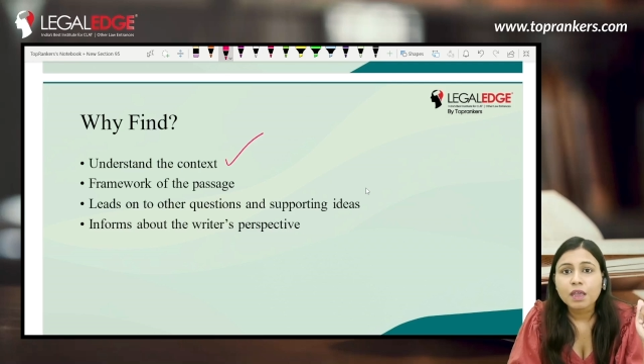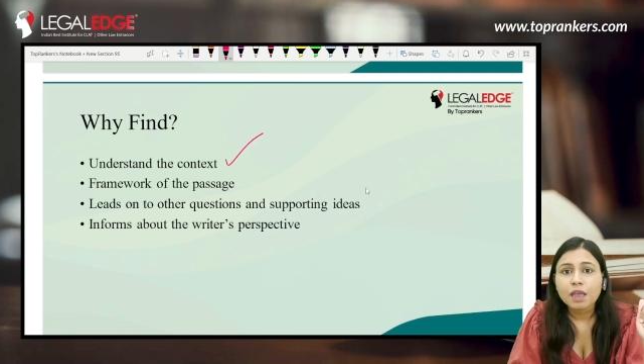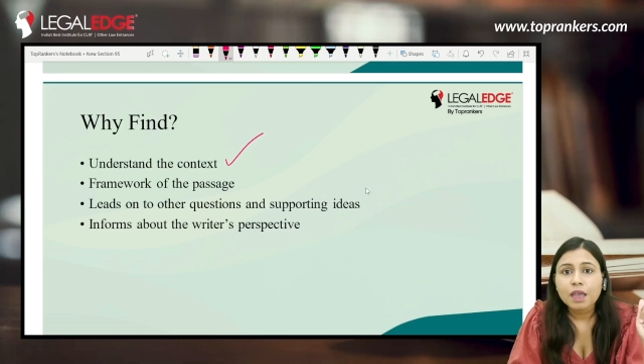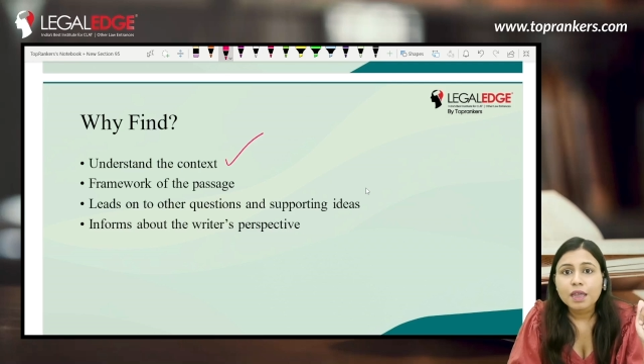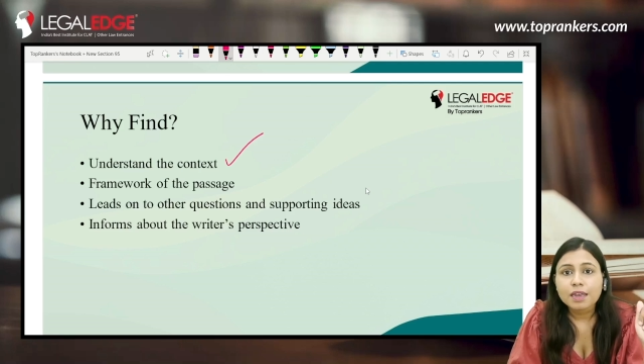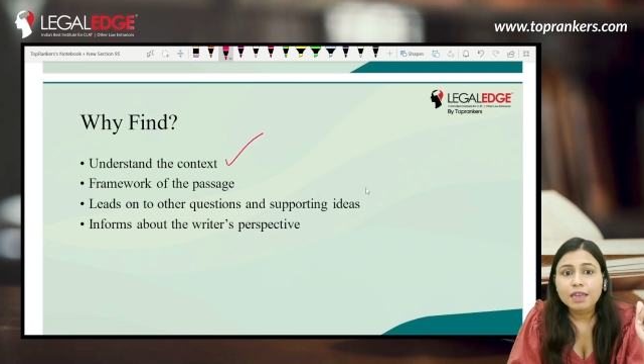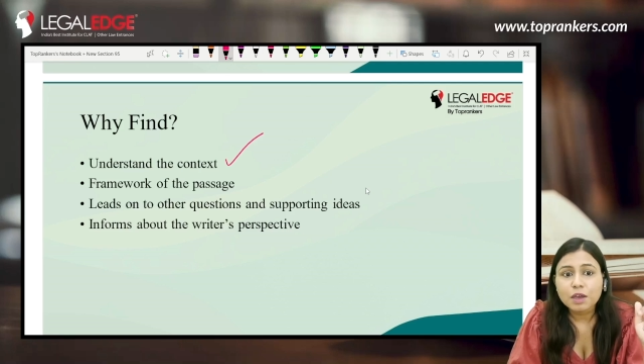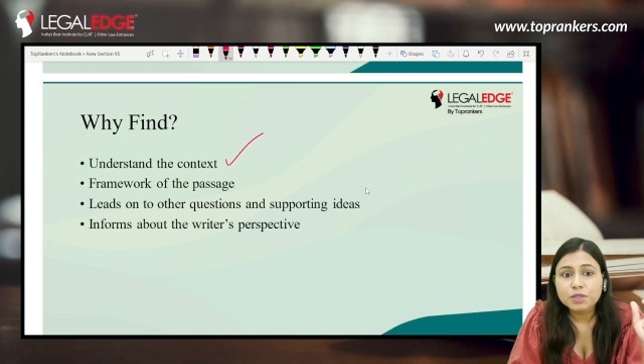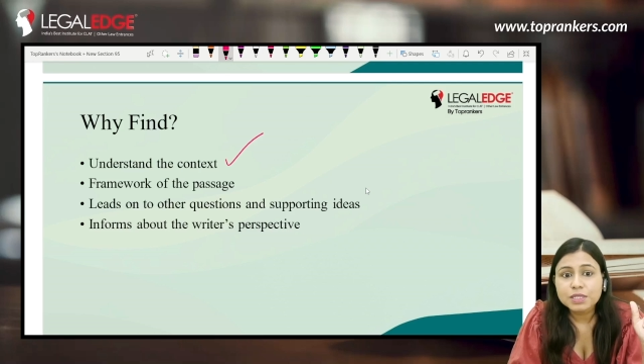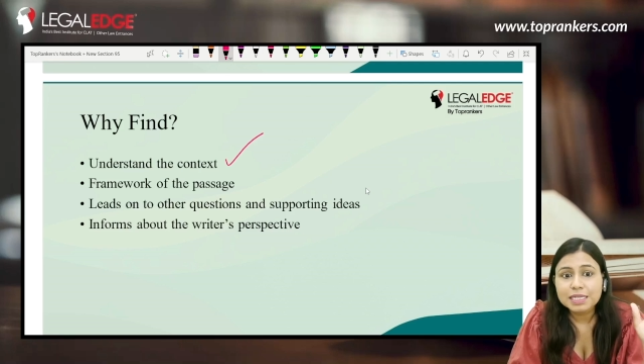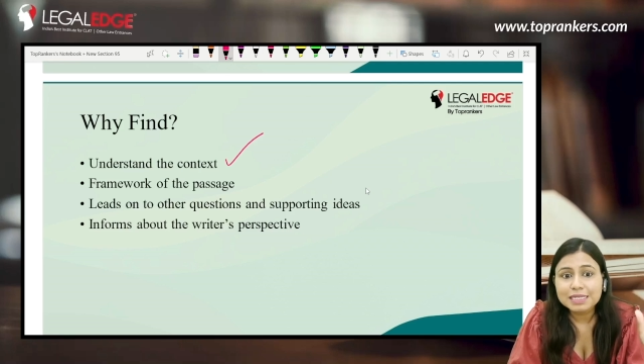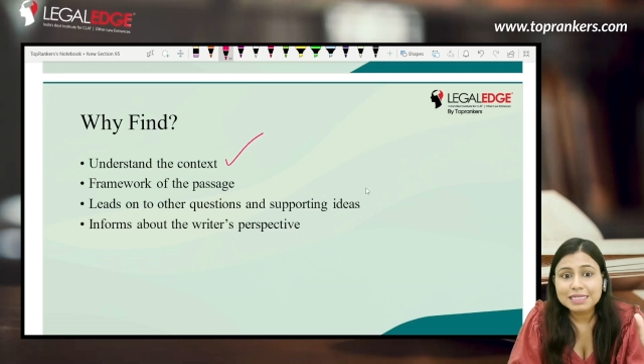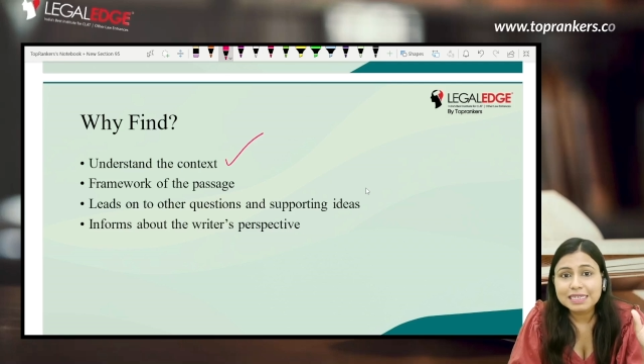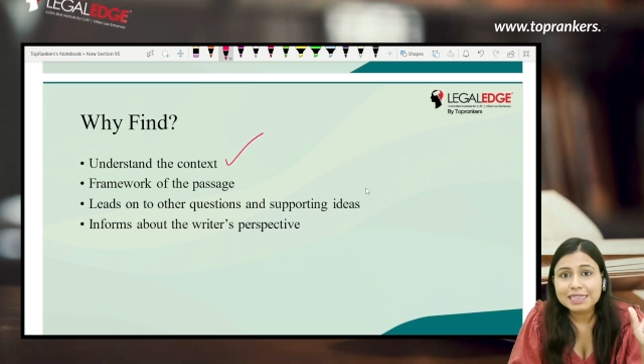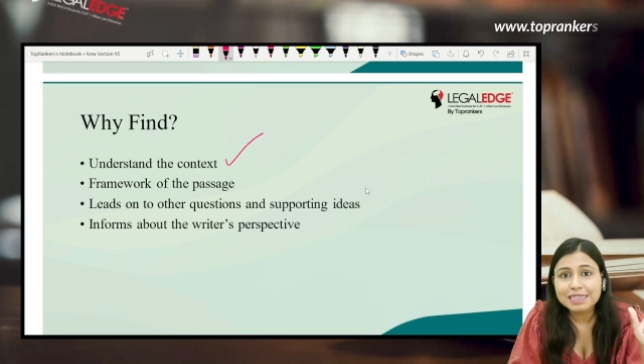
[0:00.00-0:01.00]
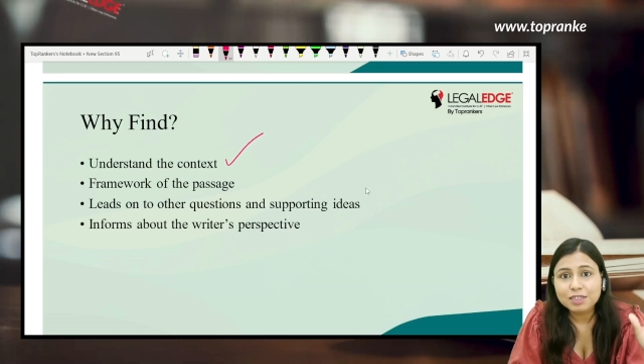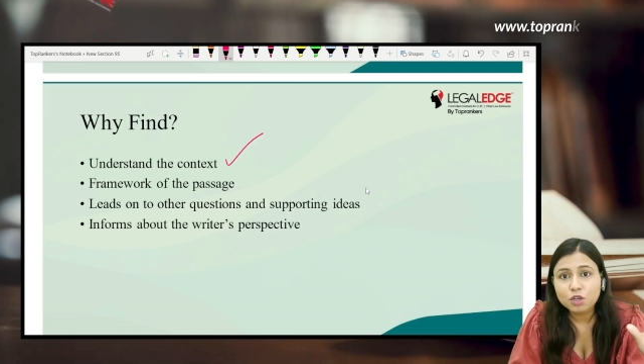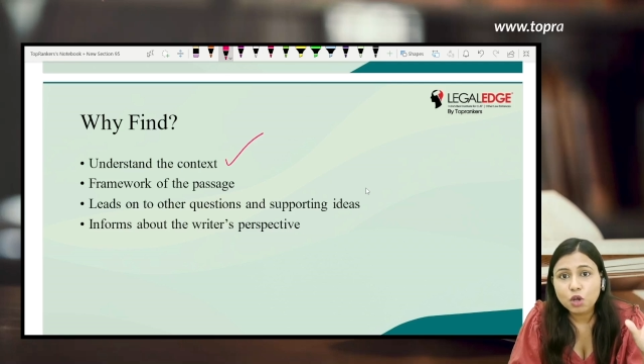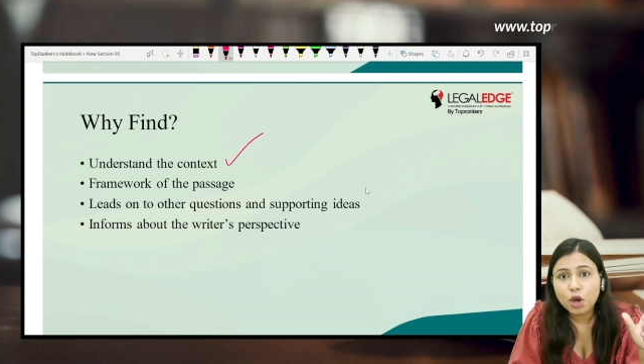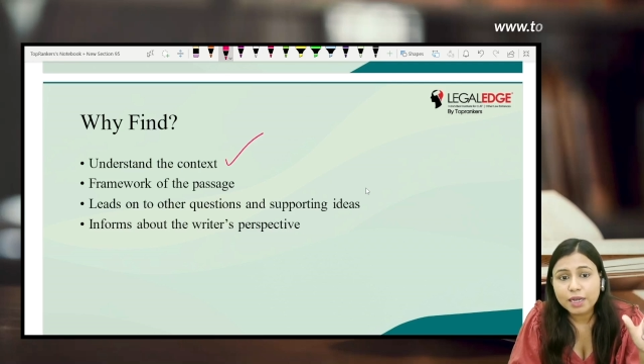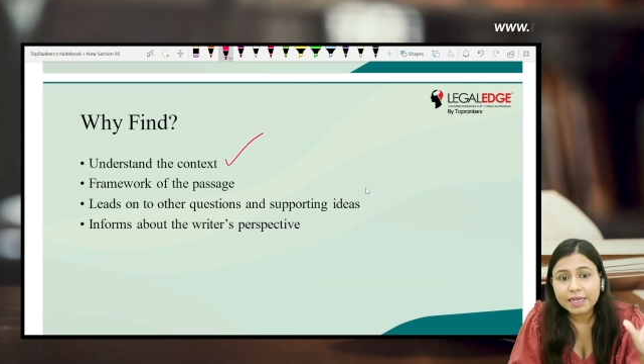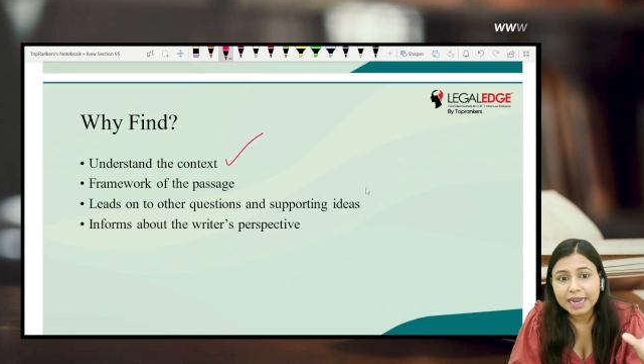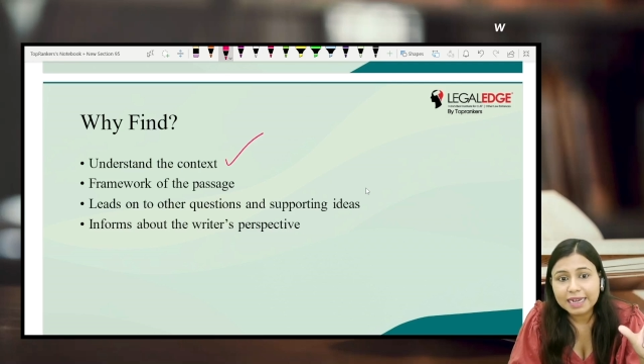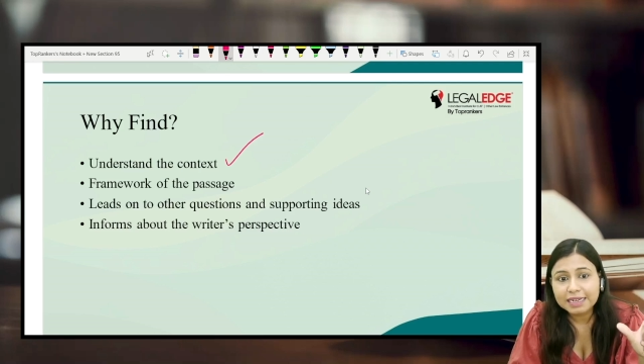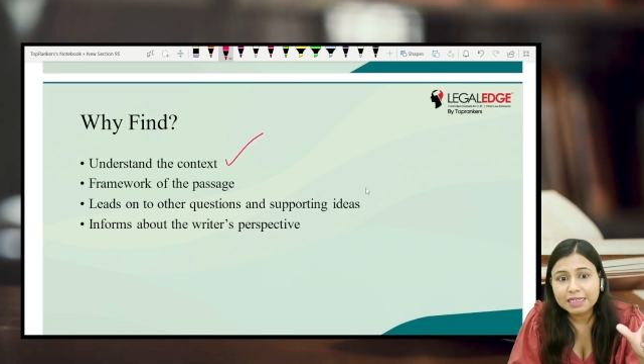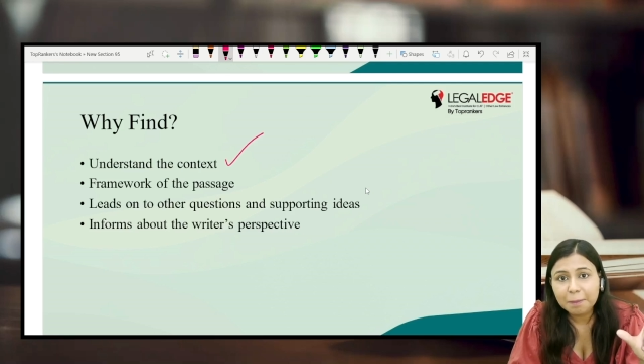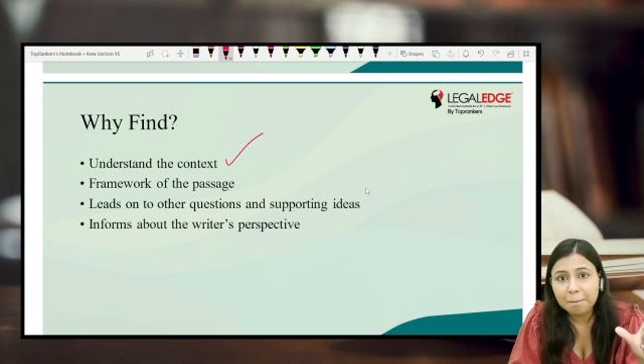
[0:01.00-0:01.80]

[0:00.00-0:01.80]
Now, since they did not get the